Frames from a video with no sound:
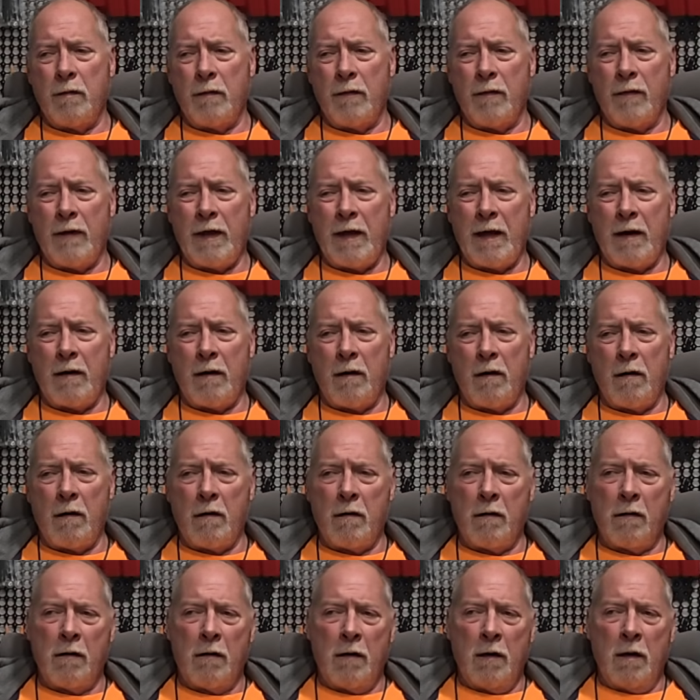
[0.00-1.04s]
that
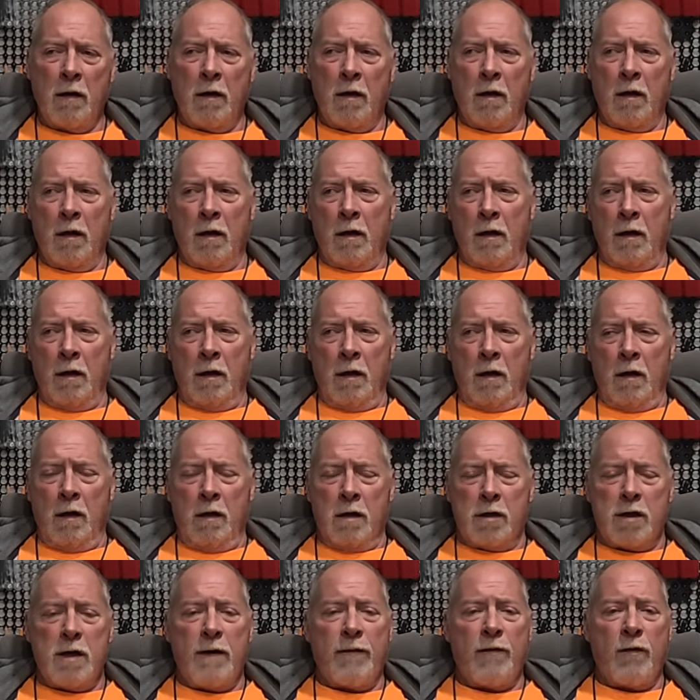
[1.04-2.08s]
are
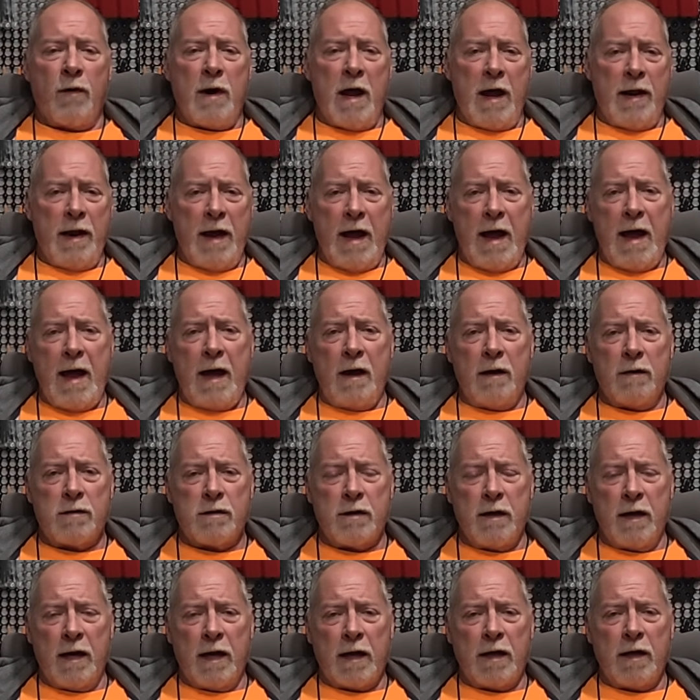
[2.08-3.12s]
stuff around the house
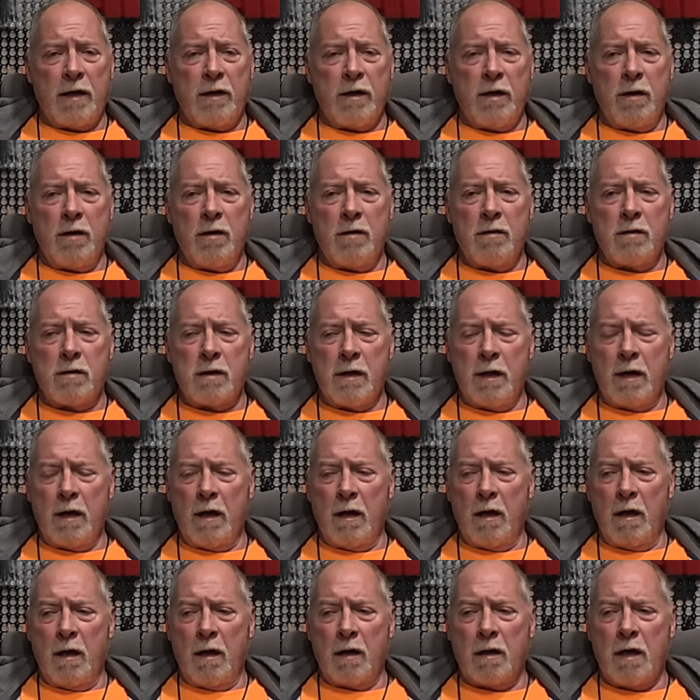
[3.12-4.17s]
that I could use, and
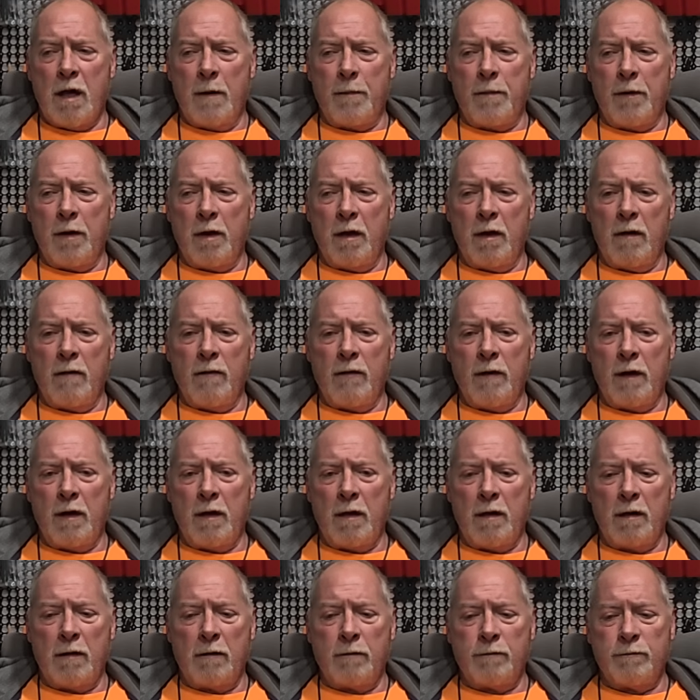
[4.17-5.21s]
a couple
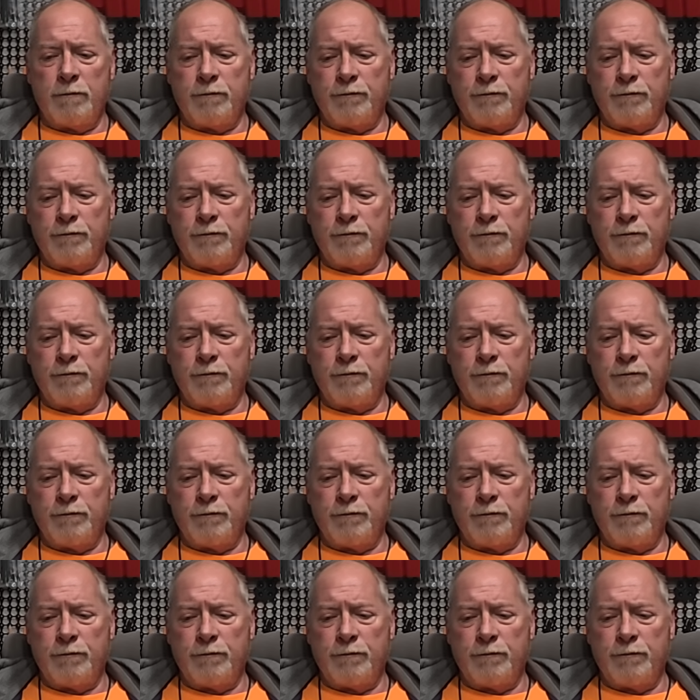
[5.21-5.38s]
of